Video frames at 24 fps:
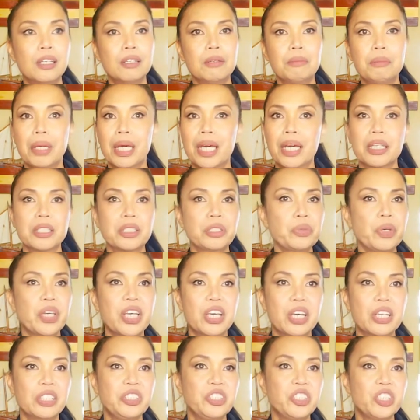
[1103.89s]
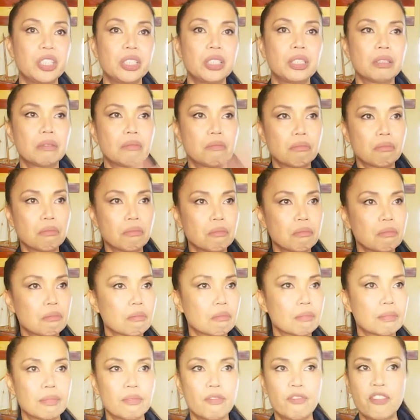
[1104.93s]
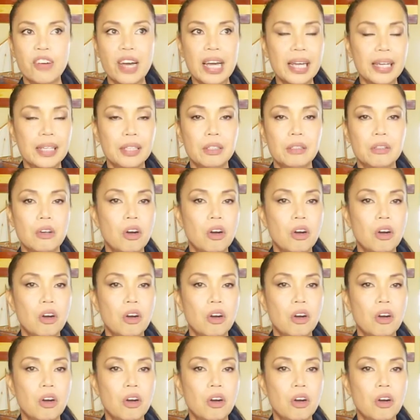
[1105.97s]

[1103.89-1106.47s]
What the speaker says: because we can just find